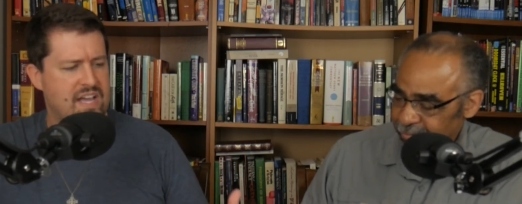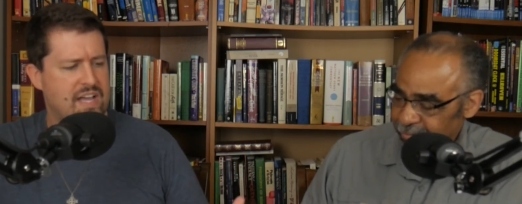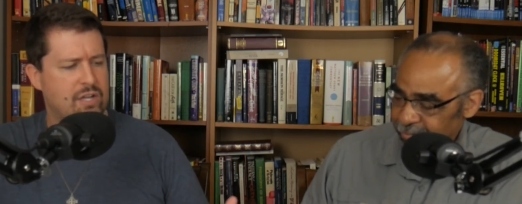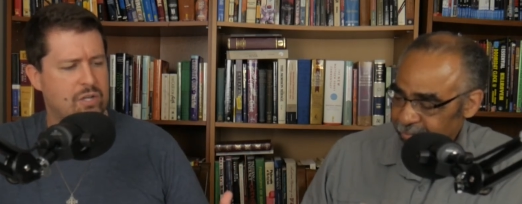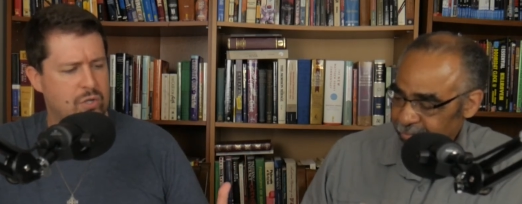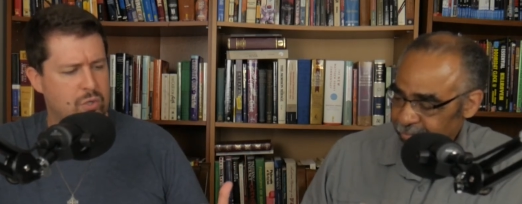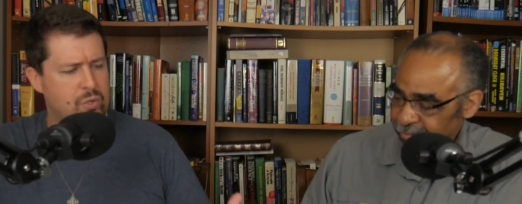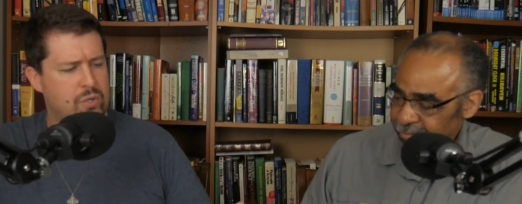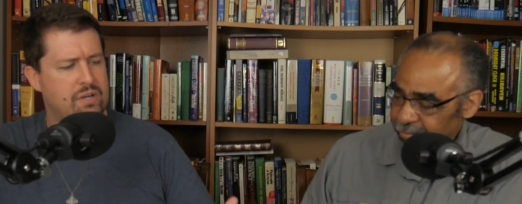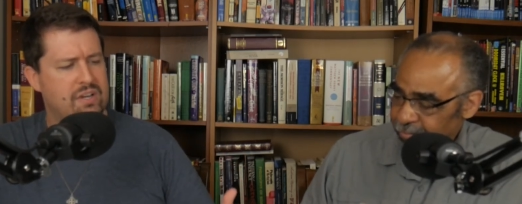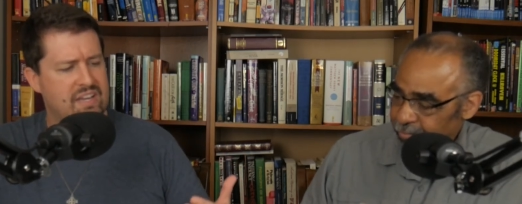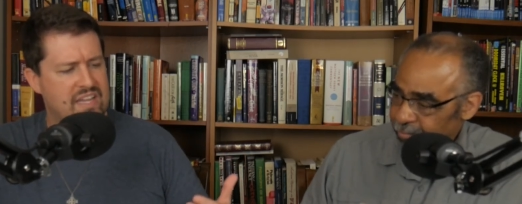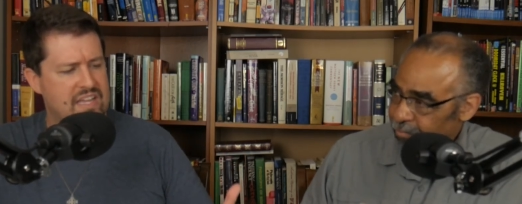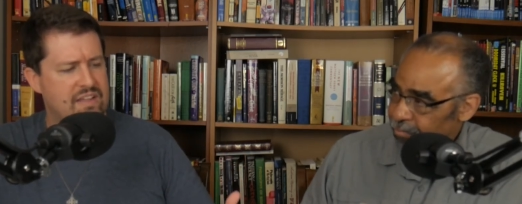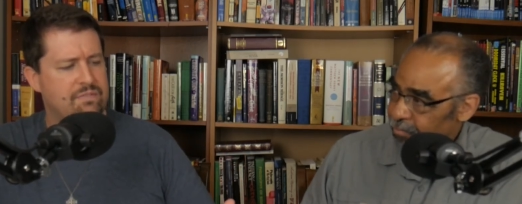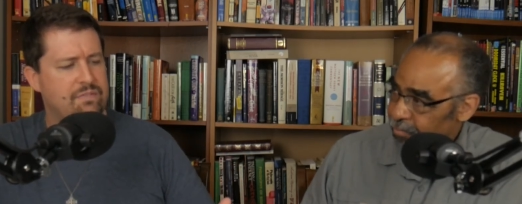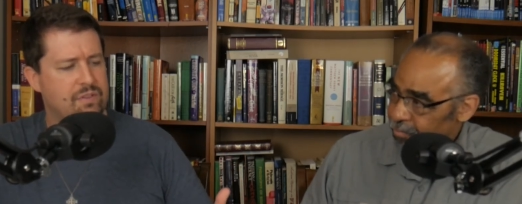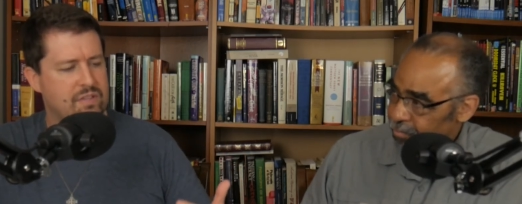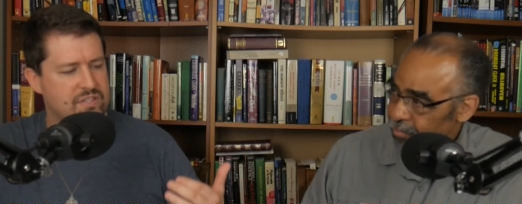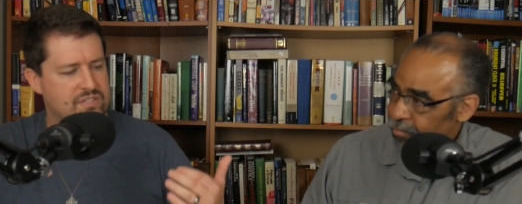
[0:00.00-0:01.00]
Speaker 1: not good,
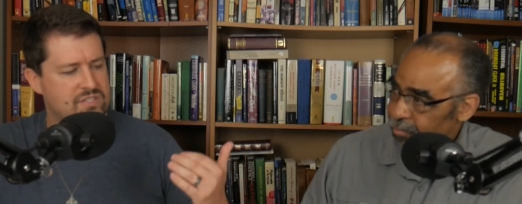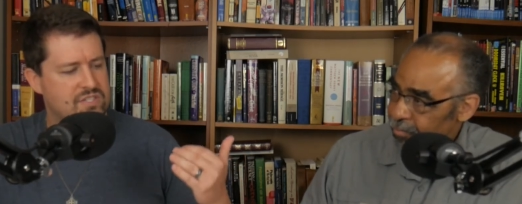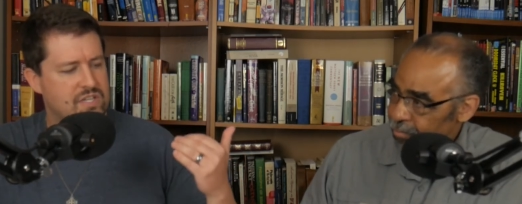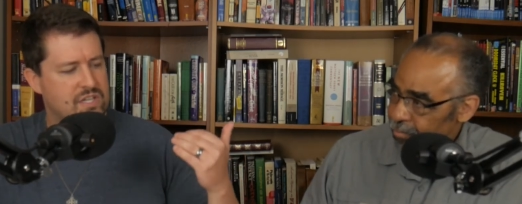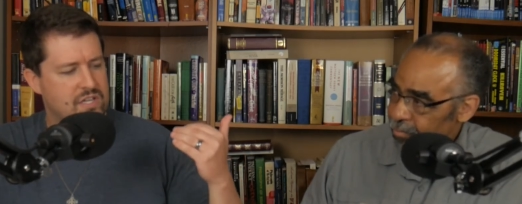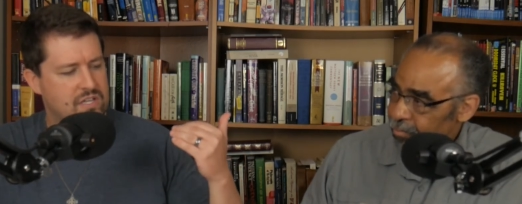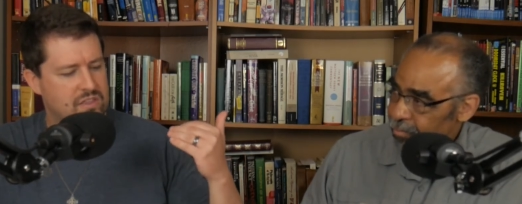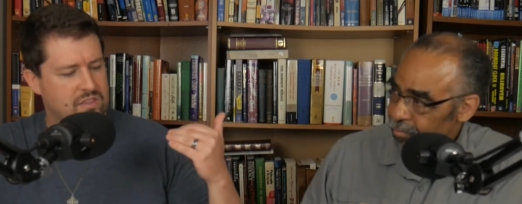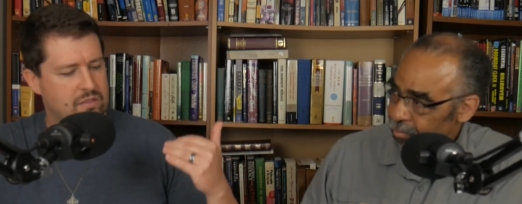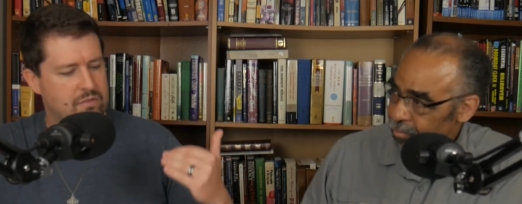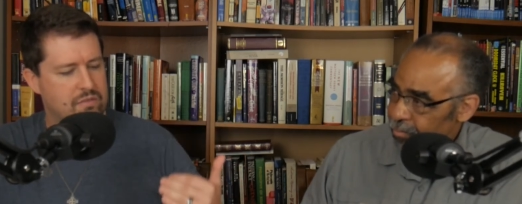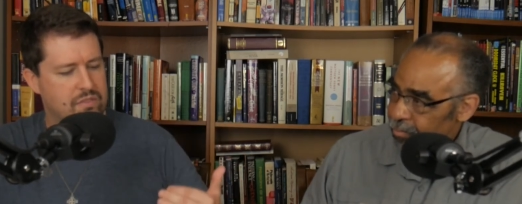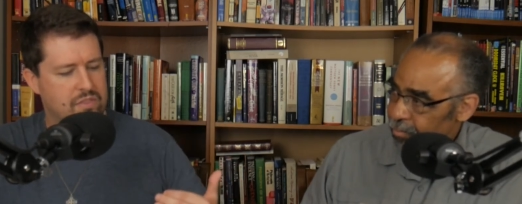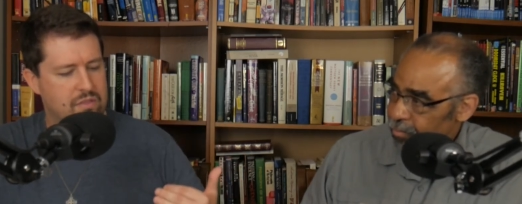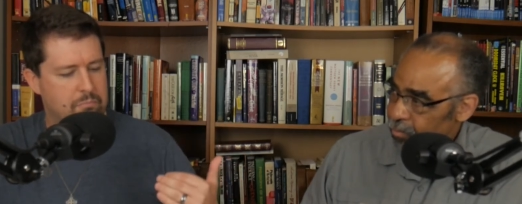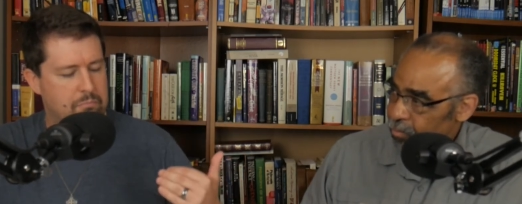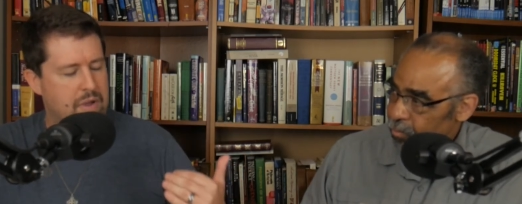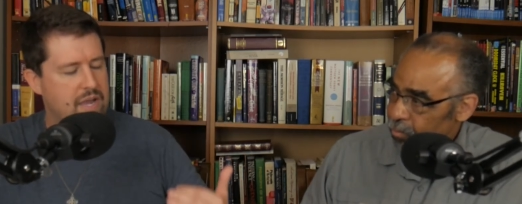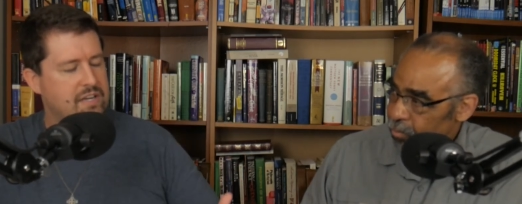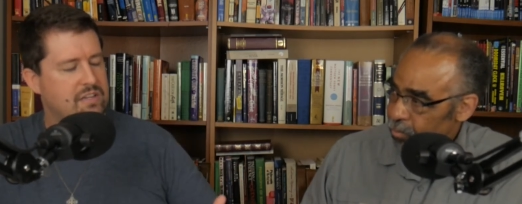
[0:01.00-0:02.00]
evil. It's
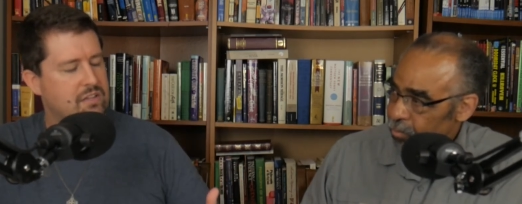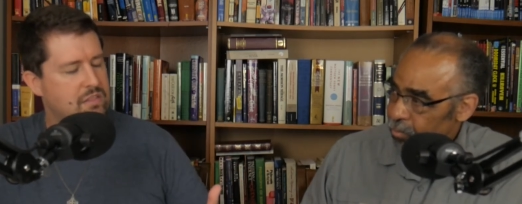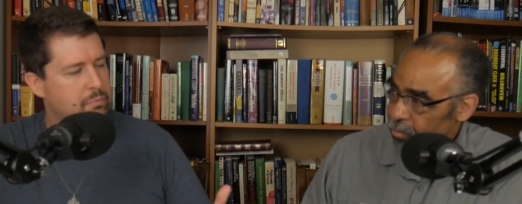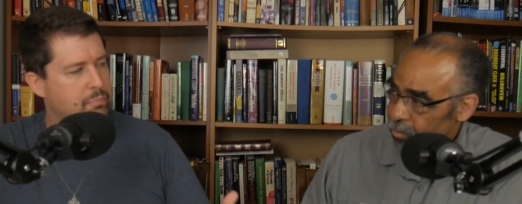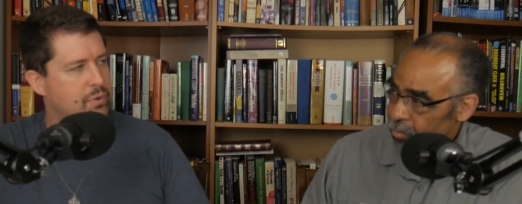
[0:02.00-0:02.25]
the might of the